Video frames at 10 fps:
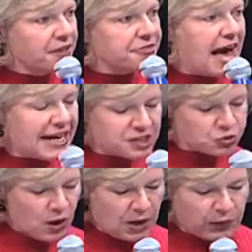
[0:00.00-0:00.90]
That is
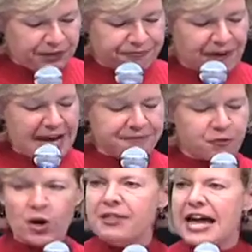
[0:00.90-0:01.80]
what we fight
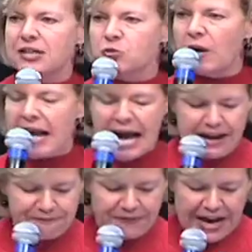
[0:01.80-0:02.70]
for. That is what I
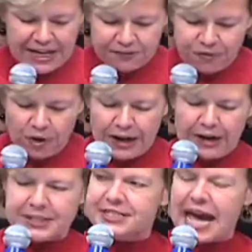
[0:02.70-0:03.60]
am fighting for
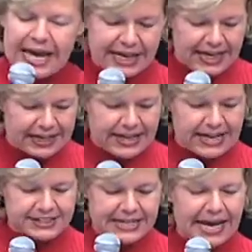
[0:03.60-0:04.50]
day in
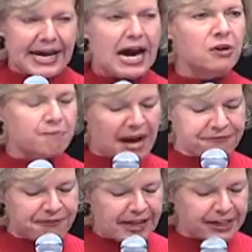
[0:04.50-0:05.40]
and day out. My
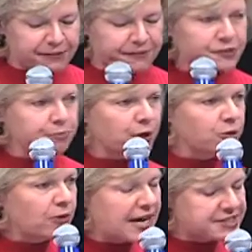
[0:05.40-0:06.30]
fellow
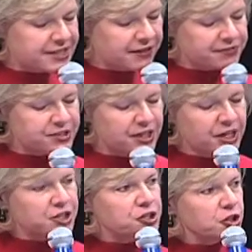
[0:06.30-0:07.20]
progressives,
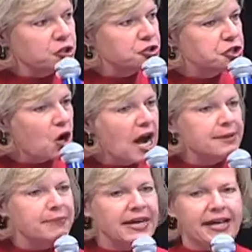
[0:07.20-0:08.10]
do you
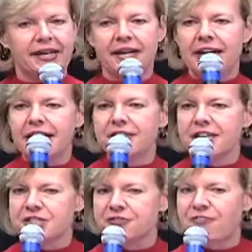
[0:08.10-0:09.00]
join me in
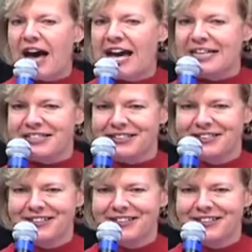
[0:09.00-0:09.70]
this fight?